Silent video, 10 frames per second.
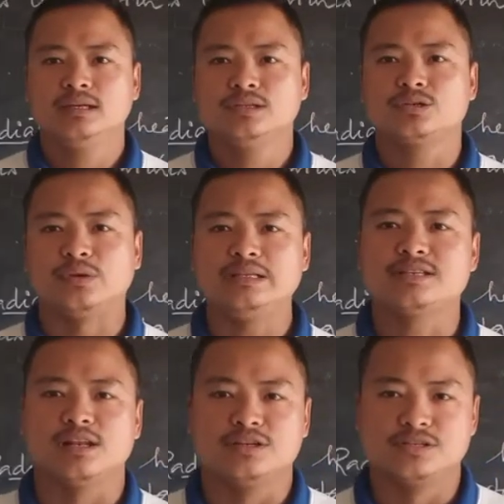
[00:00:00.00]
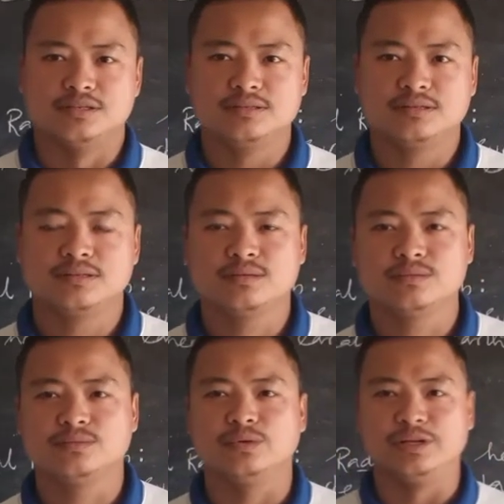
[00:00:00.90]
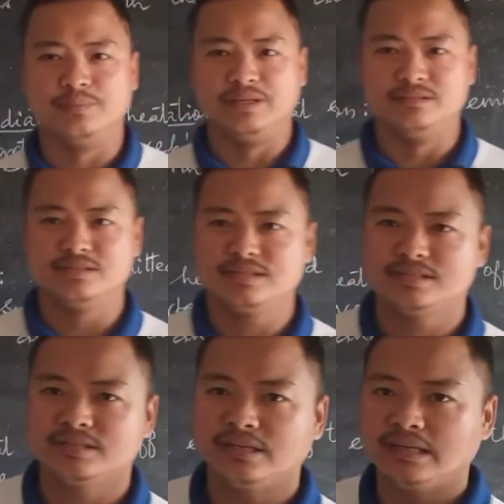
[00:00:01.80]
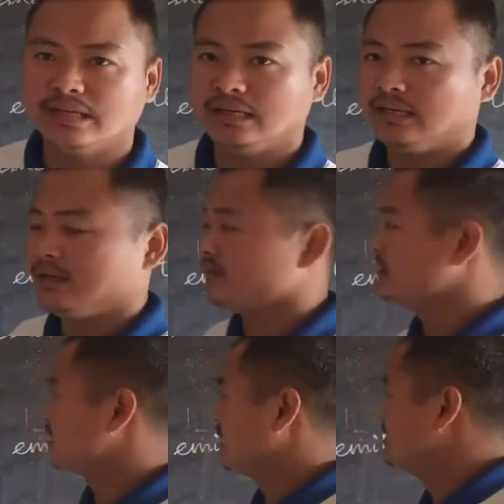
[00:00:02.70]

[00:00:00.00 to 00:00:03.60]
So insolation, what it means? We say